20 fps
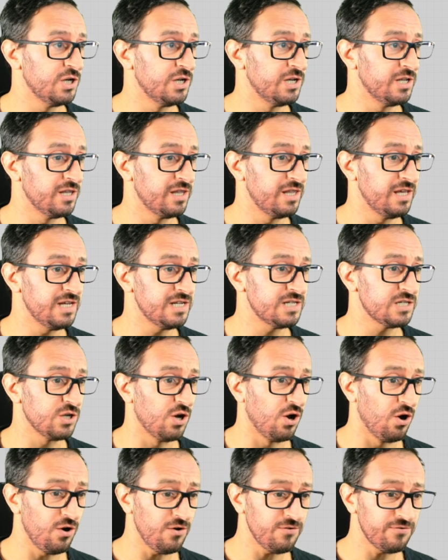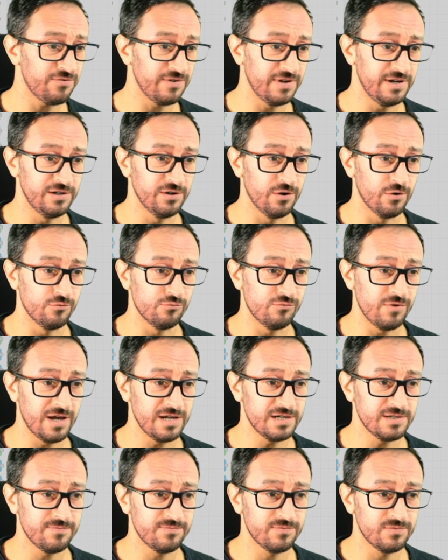this off in Node
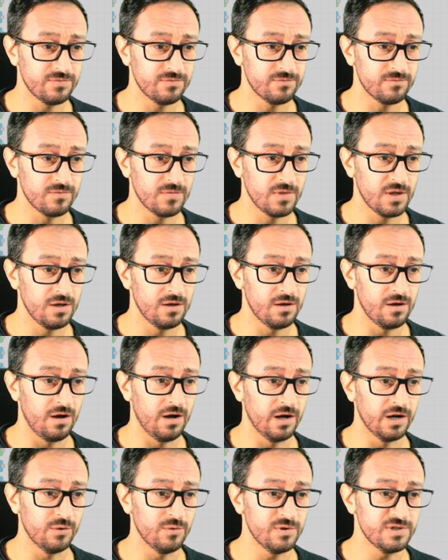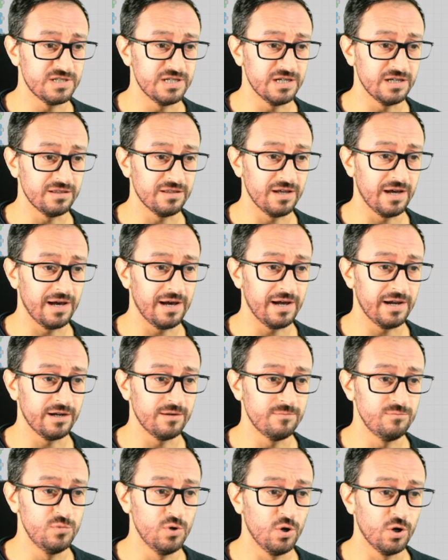Red. I'm going to untick that, and
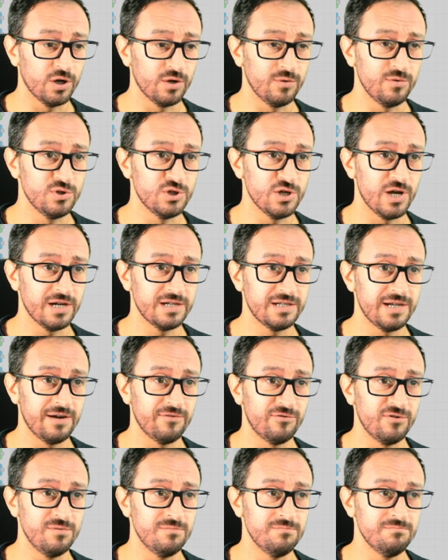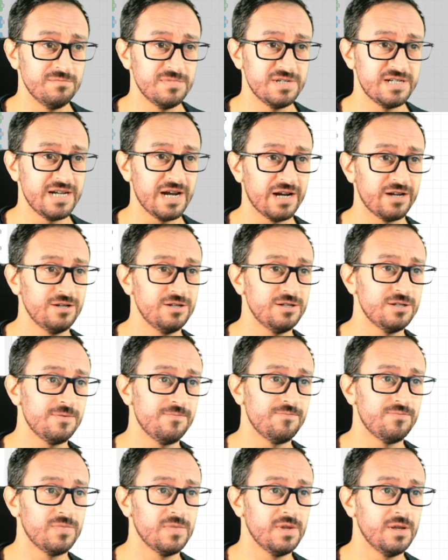I'm not going to inject every second.
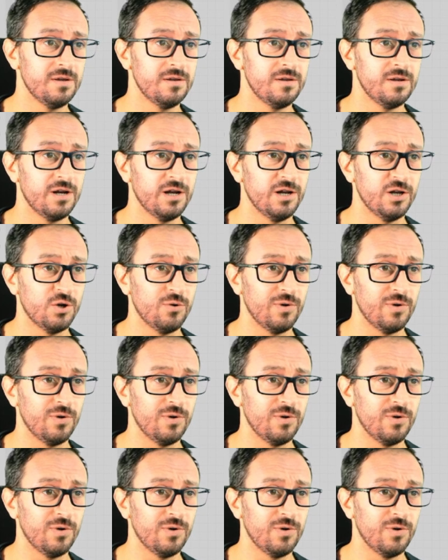I'm going to quickly